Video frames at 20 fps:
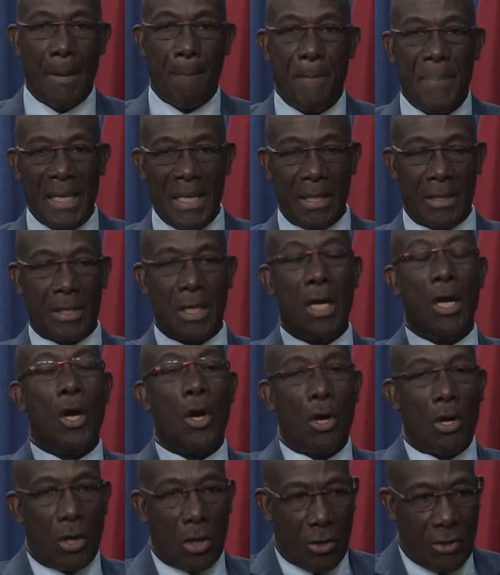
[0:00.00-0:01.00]
be it
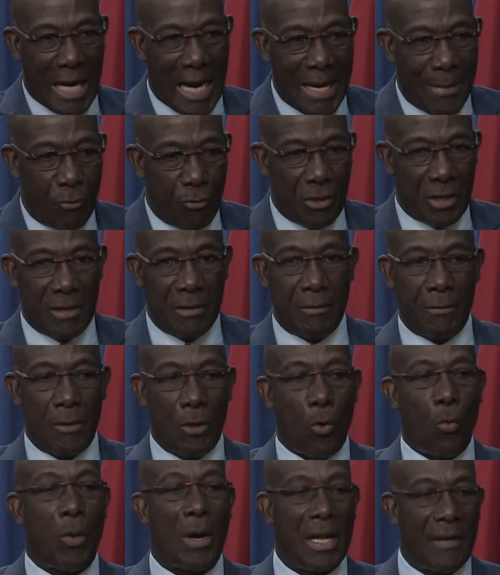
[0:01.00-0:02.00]
crime-ridden,
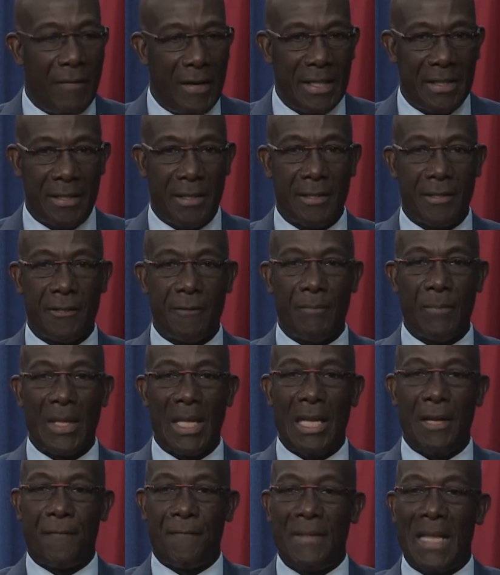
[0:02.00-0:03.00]
whatever it is,
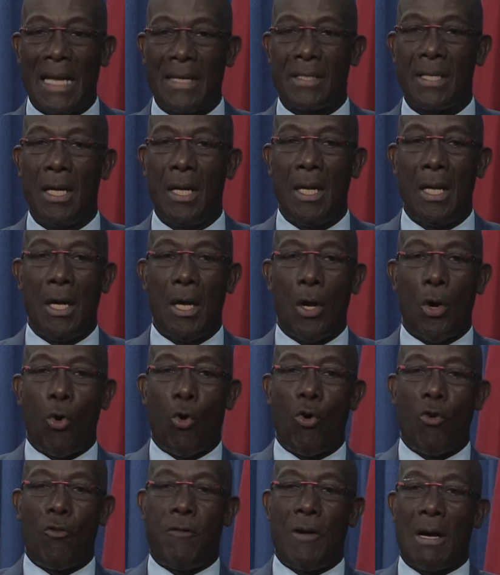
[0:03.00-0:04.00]
if that
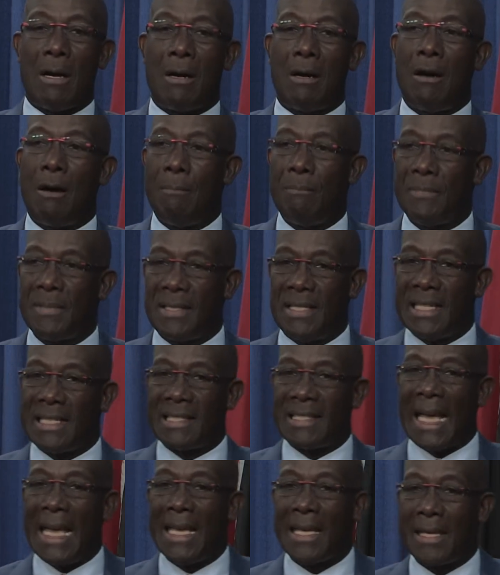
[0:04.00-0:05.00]
overcomes the
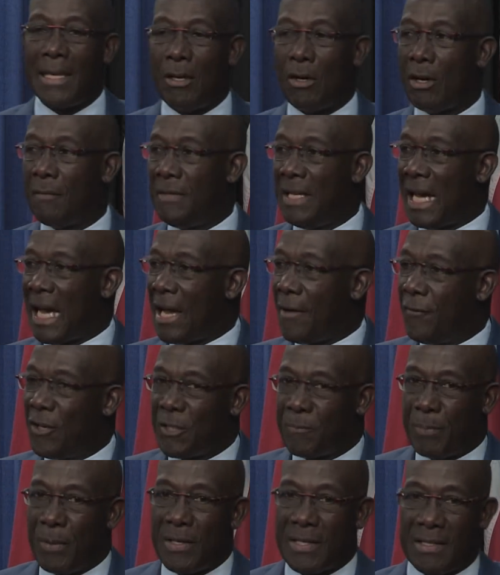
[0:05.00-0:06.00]
psyche of the
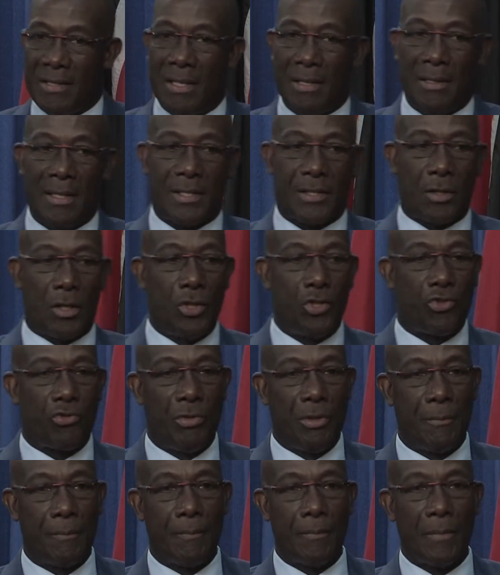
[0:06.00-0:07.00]
average person in this
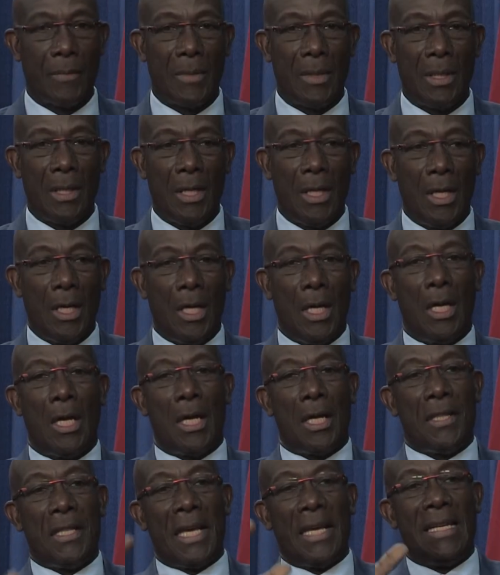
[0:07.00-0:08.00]
country,
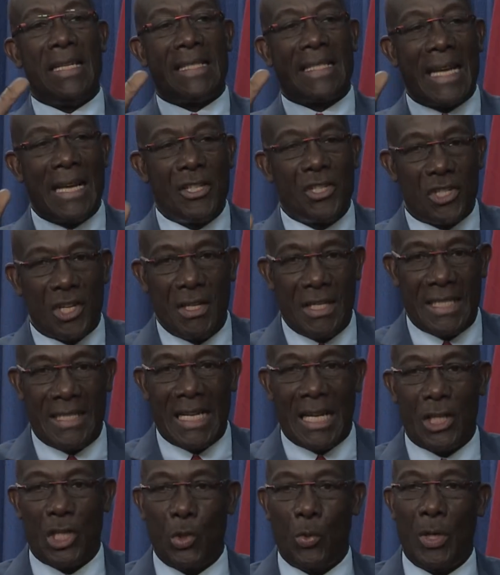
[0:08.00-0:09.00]
the intention is
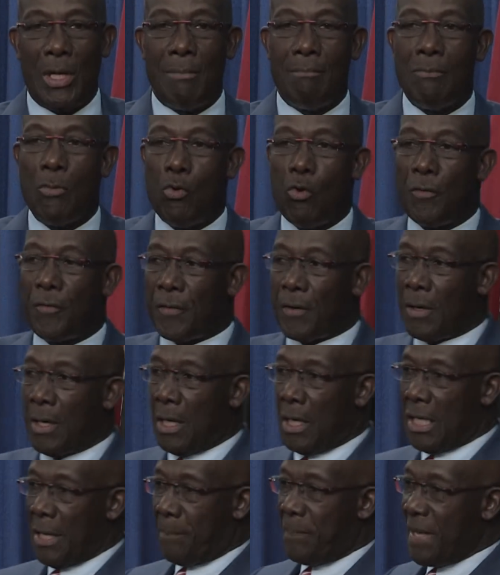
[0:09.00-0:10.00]
that you will move
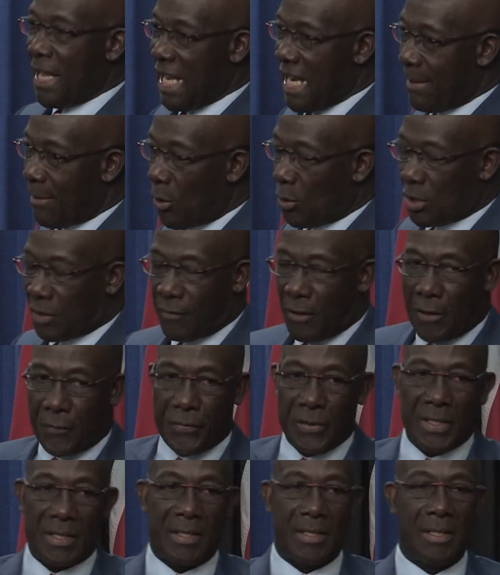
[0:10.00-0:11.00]
the PNM out of
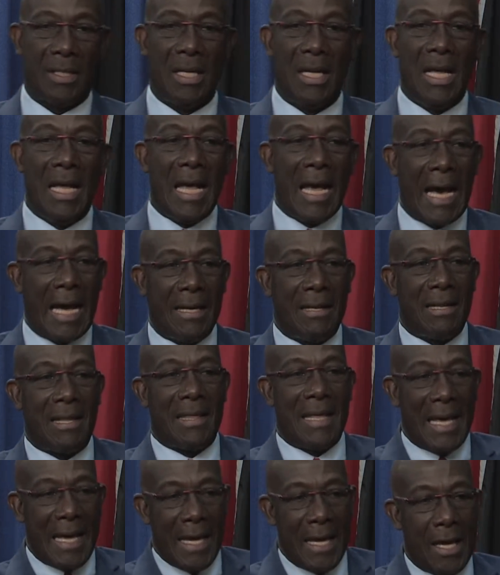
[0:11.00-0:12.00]
office, and
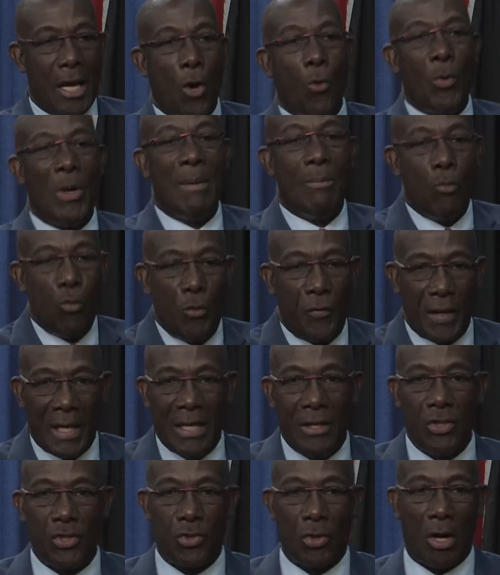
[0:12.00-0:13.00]
they will move
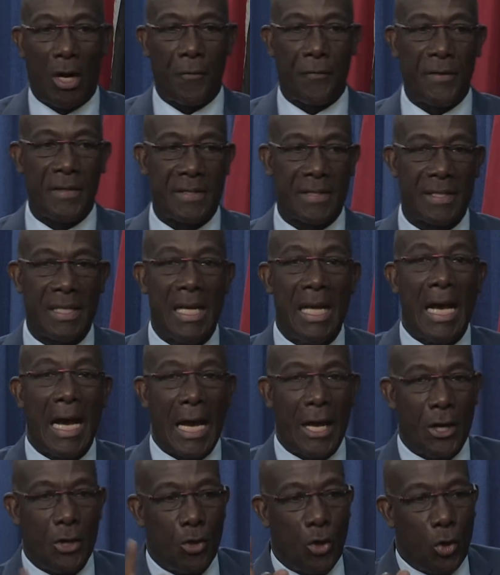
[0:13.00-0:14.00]
into office.
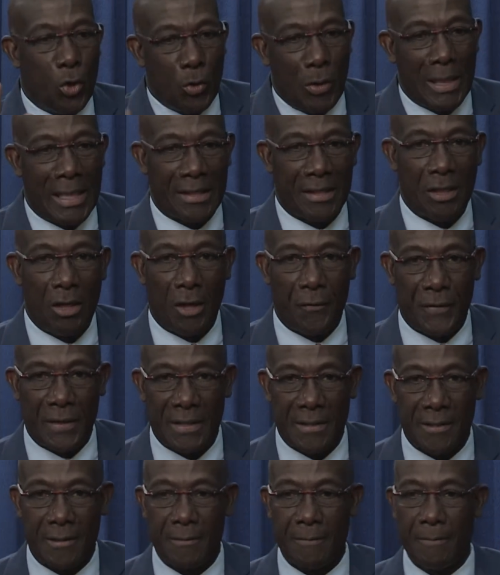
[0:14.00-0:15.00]
And you know who you'll get in
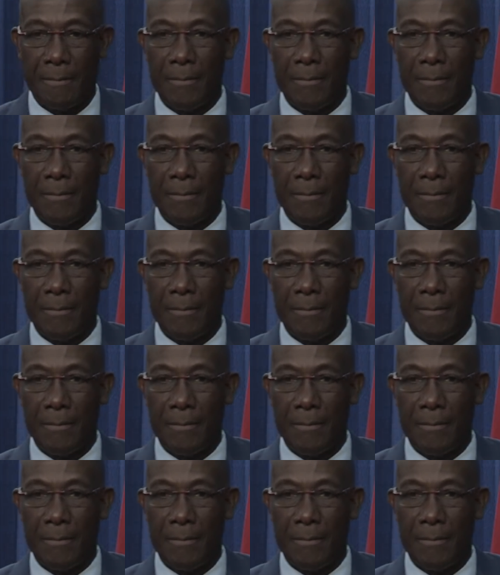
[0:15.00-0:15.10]
office?